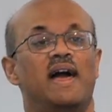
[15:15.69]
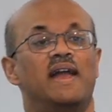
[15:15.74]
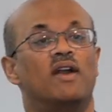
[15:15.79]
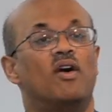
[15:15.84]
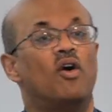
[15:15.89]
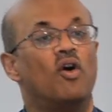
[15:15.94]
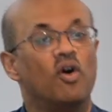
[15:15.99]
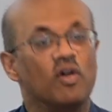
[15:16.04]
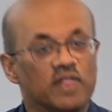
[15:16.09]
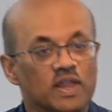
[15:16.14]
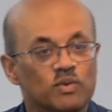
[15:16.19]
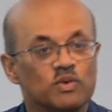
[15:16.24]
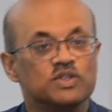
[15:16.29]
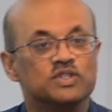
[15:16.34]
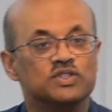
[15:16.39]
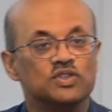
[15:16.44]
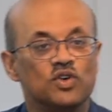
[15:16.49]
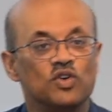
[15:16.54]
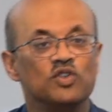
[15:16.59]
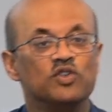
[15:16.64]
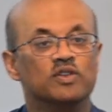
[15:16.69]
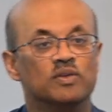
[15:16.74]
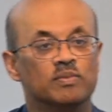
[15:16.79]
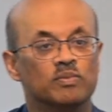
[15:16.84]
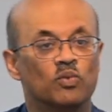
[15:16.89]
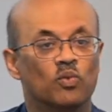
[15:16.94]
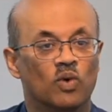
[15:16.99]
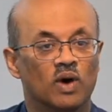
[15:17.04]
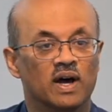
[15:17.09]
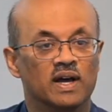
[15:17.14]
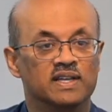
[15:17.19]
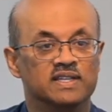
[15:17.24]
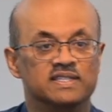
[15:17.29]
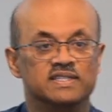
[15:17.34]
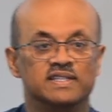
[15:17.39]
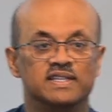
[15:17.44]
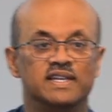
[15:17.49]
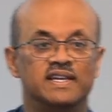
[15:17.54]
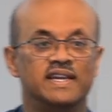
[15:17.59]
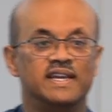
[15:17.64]
And all that was told them
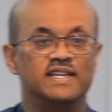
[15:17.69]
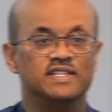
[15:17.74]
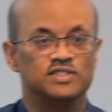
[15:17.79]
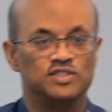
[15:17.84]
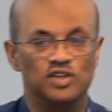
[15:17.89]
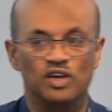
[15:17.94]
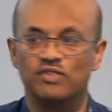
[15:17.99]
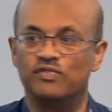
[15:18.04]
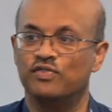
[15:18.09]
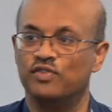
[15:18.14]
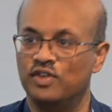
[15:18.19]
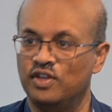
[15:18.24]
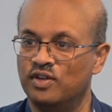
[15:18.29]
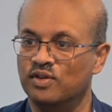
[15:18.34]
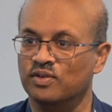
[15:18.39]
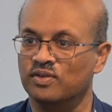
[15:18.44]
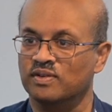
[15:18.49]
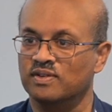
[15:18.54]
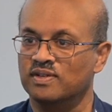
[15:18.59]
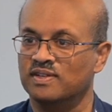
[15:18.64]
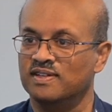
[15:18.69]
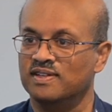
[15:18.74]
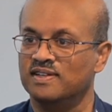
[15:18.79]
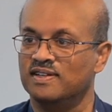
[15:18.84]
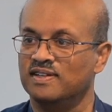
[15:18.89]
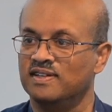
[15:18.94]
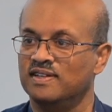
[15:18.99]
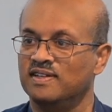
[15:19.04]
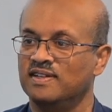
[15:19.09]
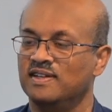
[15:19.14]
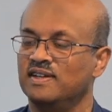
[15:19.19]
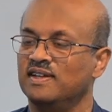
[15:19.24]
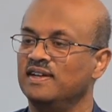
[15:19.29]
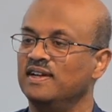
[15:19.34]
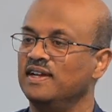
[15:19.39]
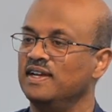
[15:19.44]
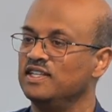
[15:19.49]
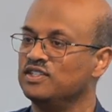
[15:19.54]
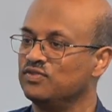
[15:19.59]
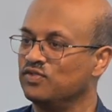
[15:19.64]
was, it's not for you,
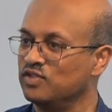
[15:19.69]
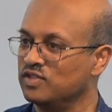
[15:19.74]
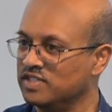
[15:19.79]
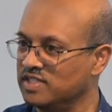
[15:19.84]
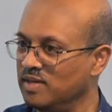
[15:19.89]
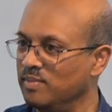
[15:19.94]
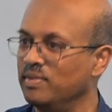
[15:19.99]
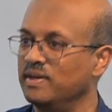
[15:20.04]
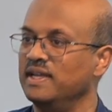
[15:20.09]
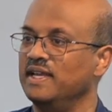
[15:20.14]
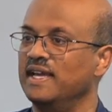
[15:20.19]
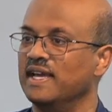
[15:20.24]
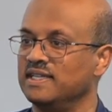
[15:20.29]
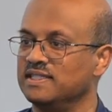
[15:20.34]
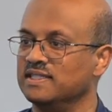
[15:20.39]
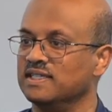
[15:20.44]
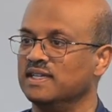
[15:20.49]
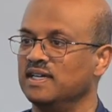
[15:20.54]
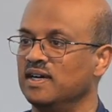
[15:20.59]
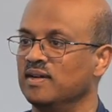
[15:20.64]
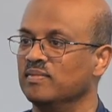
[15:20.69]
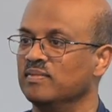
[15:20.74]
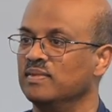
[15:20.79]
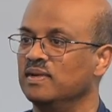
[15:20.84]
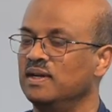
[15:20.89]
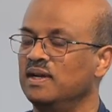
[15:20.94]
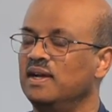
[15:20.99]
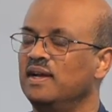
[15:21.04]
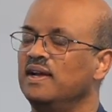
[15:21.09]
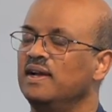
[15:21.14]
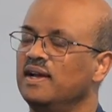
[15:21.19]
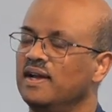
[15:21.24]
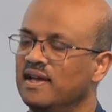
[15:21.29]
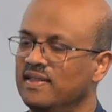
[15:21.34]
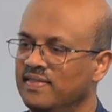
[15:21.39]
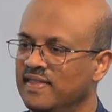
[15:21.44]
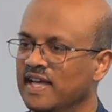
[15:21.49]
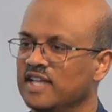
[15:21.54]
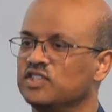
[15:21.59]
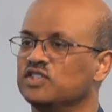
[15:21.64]
it's for somebody yet to come.
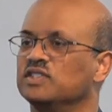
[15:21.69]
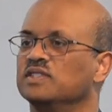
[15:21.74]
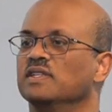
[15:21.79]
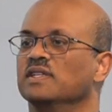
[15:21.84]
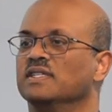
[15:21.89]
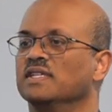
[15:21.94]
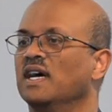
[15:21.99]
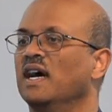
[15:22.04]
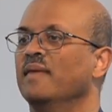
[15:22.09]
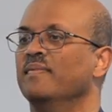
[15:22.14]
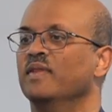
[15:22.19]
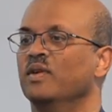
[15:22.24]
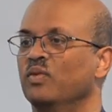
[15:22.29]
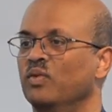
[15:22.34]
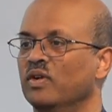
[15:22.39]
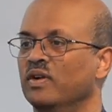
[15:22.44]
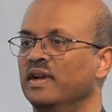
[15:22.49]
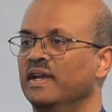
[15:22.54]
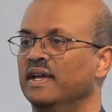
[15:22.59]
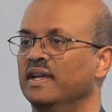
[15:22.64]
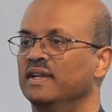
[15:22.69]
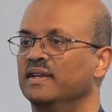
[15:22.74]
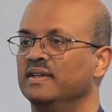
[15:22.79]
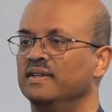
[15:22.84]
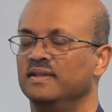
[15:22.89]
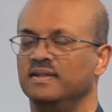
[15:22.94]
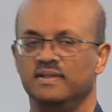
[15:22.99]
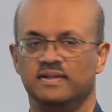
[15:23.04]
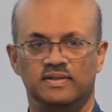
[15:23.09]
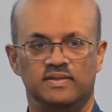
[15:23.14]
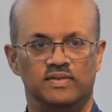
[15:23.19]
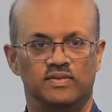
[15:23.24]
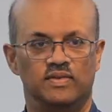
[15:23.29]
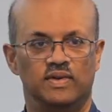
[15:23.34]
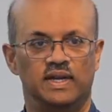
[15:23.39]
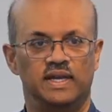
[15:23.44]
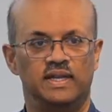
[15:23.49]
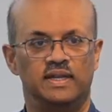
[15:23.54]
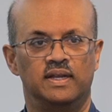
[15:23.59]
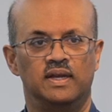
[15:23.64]
And that's the time that we're in,
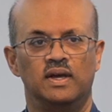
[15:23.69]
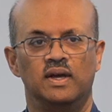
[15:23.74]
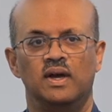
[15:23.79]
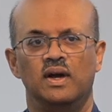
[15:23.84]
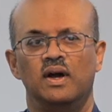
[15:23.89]
right?